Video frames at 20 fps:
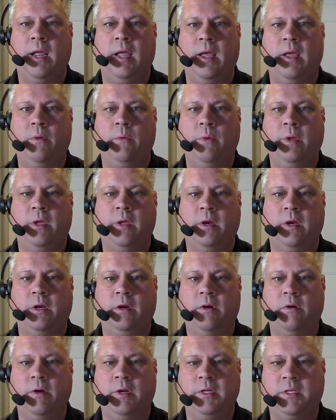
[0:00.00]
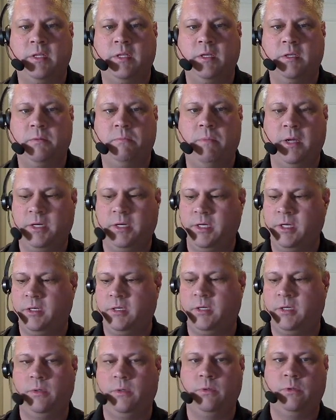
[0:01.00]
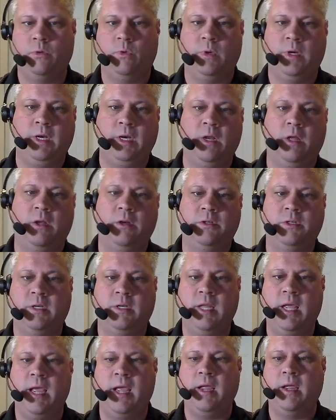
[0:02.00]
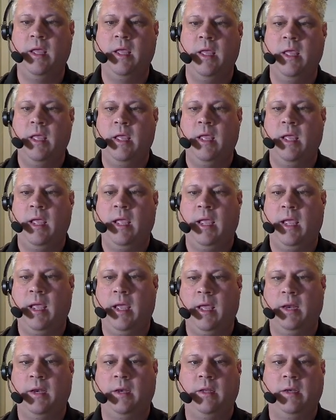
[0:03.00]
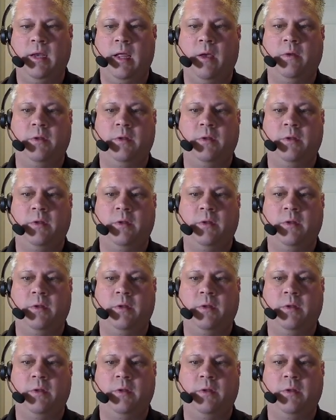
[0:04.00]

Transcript: and we could increase this budget to $20 a day, and